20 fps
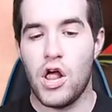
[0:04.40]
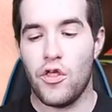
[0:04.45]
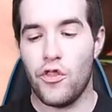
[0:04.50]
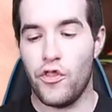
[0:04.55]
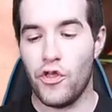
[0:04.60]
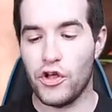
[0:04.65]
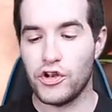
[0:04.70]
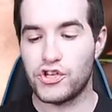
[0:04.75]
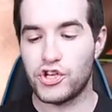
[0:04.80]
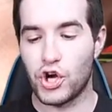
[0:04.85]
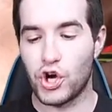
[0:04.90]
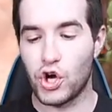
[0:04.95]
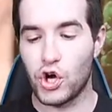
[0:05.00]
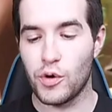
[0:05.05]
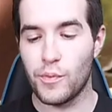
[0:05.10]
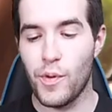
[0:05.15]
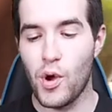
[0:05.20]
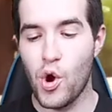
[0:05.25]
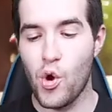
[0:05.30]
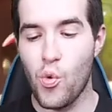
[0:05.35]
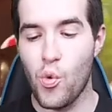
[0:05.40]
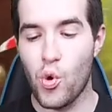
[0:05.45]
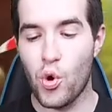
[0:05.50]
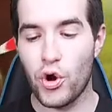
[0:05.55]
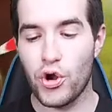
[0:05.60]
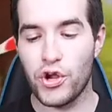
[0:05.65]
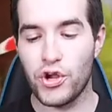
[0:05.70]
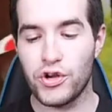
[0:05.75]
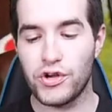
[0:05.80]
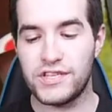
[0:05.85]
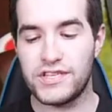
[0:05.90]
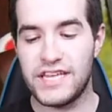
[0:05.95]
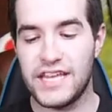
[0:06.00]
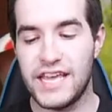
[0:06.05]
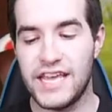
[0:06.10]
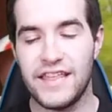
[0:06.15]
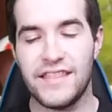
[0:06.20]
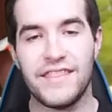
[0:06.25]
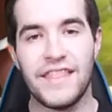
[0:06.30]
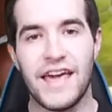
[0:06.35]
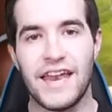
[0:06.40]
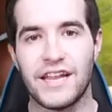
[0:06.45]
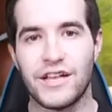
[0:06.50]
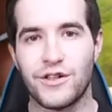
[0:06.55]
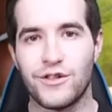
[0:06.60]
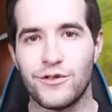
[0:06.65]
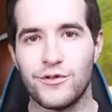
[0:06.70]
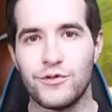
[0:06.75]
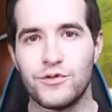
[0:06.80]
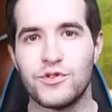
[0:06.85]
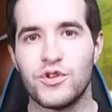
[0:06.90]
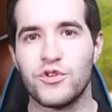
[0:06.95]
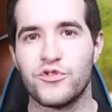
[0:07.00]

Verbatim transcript: the Turbo Warrior tin that includes